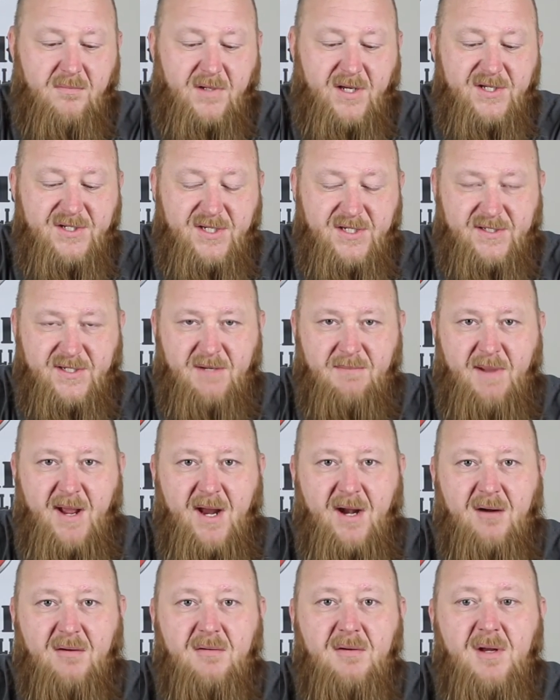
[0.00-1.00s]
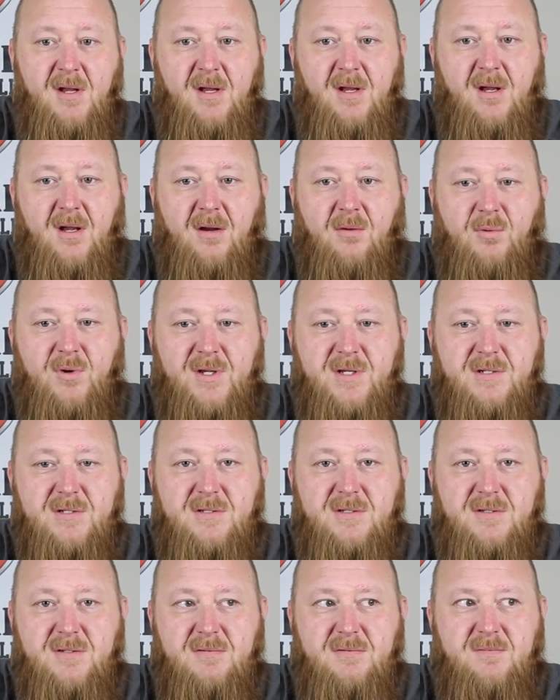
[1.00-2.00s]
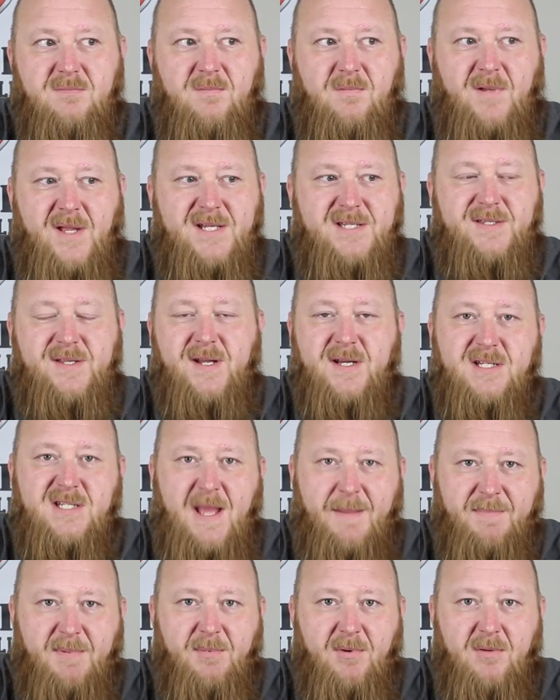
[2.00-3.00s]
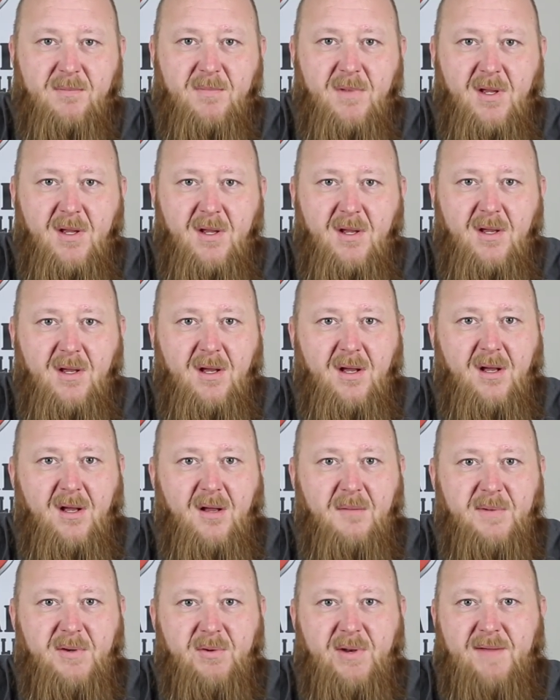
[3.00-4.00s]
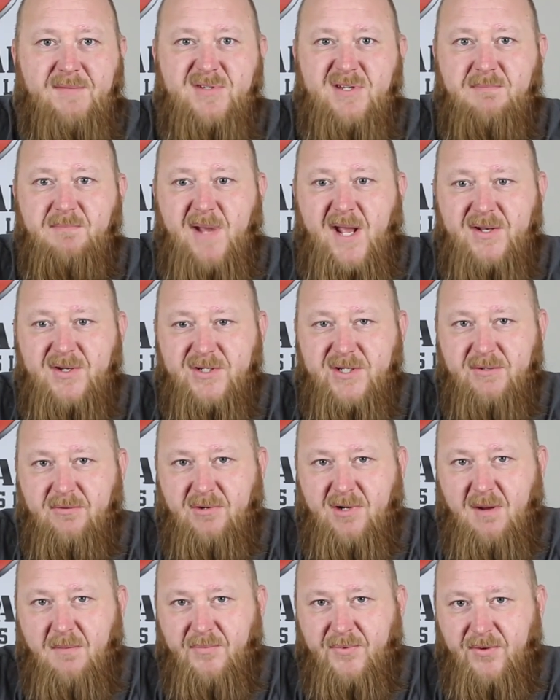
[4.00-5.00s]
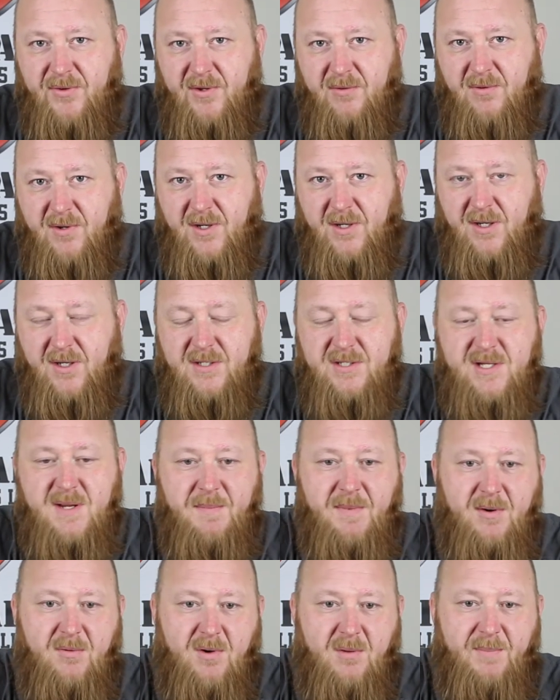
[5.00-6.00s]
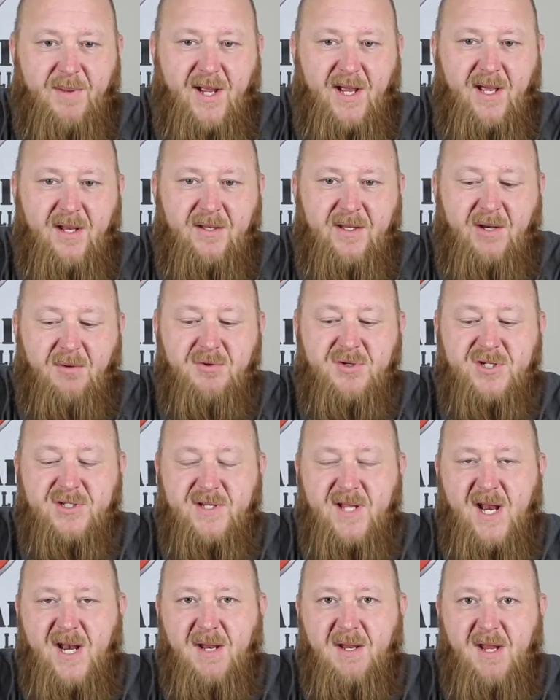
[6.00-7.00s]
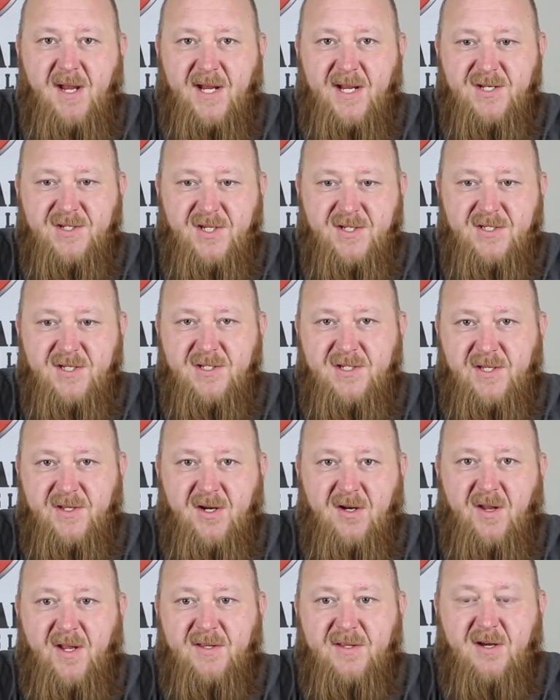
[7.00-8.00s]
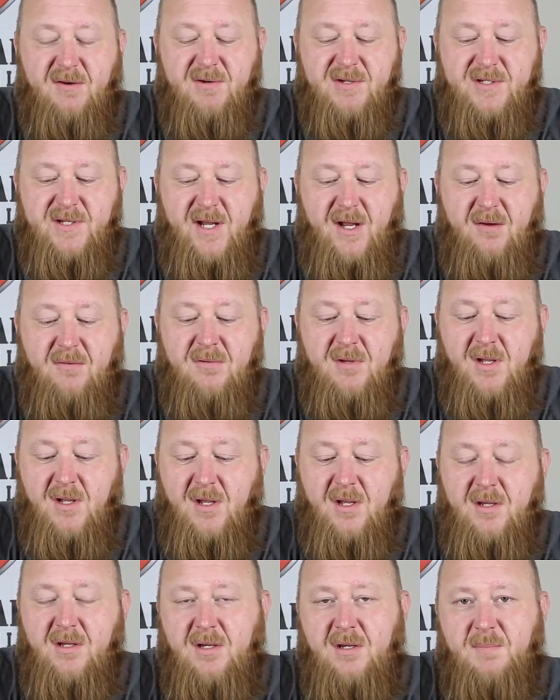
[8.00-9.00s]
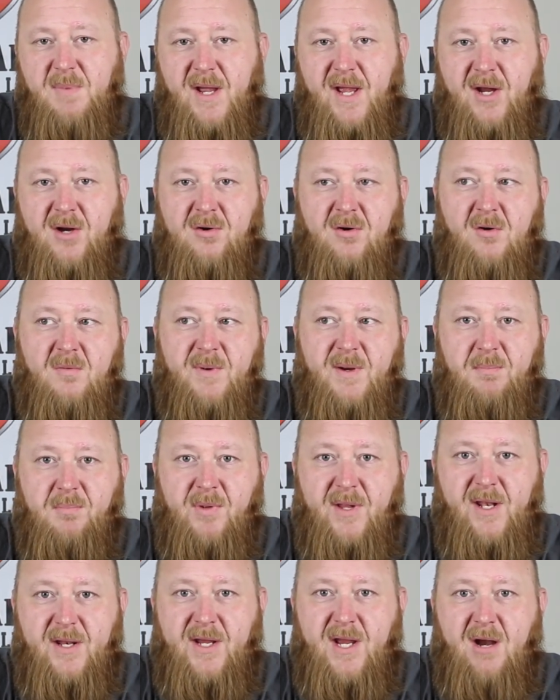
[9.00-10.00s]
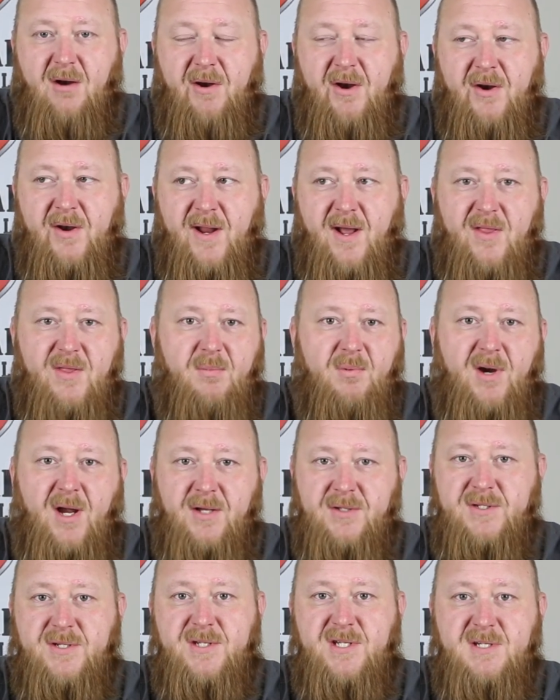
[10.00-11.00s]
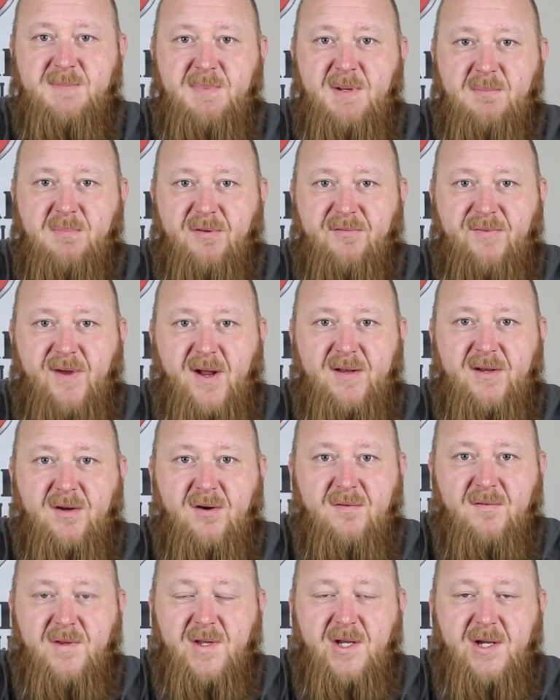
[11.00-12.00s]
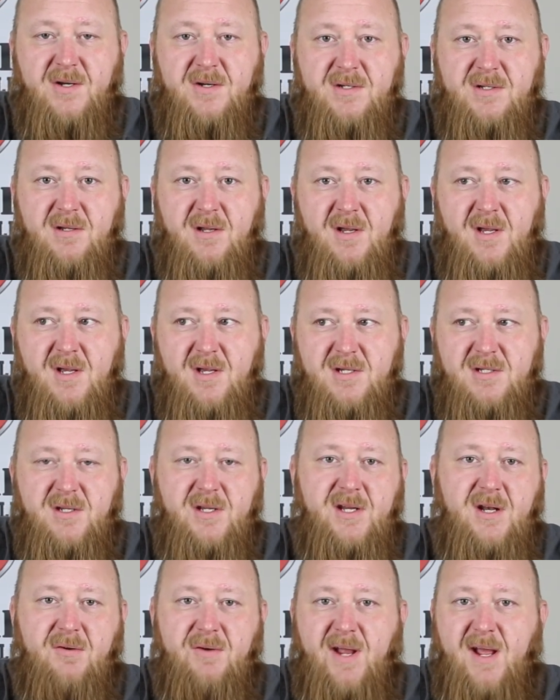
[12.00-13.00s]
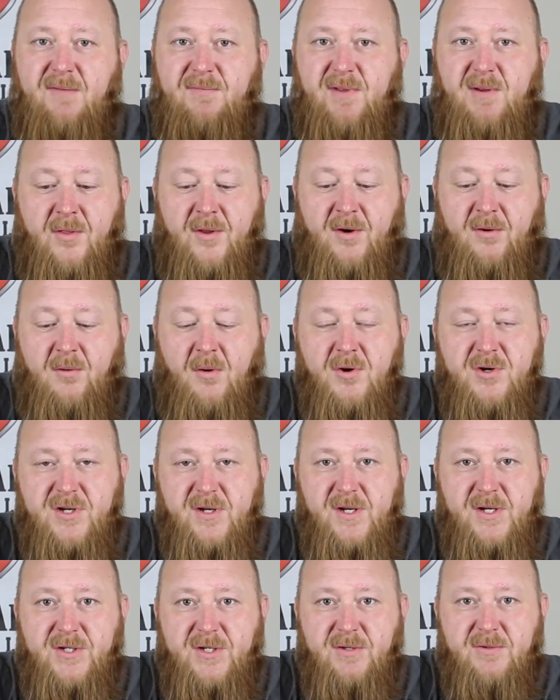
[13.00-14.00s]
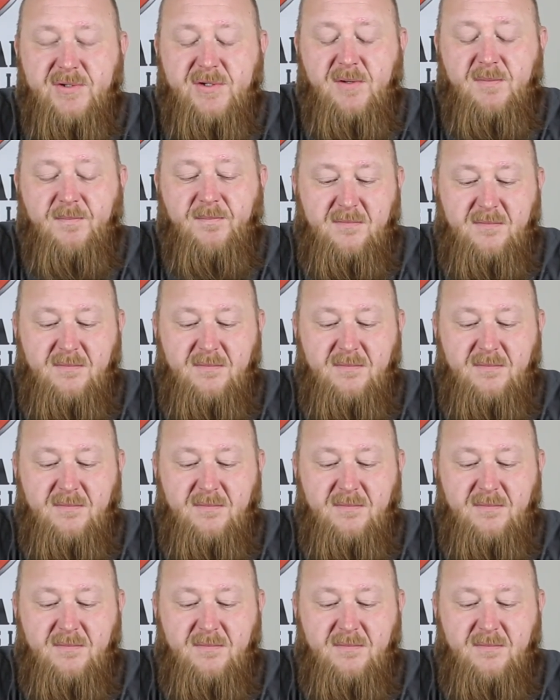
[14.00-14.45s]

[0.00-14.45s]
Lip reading: consistent manner was less than acceptable. You would have some batches that would come through that were good, some that were bad. There was just not a consistency there like there is now. You buy a chrome-plated carrier, now the process has been perfected over the years, so you don't have the corrosion issues.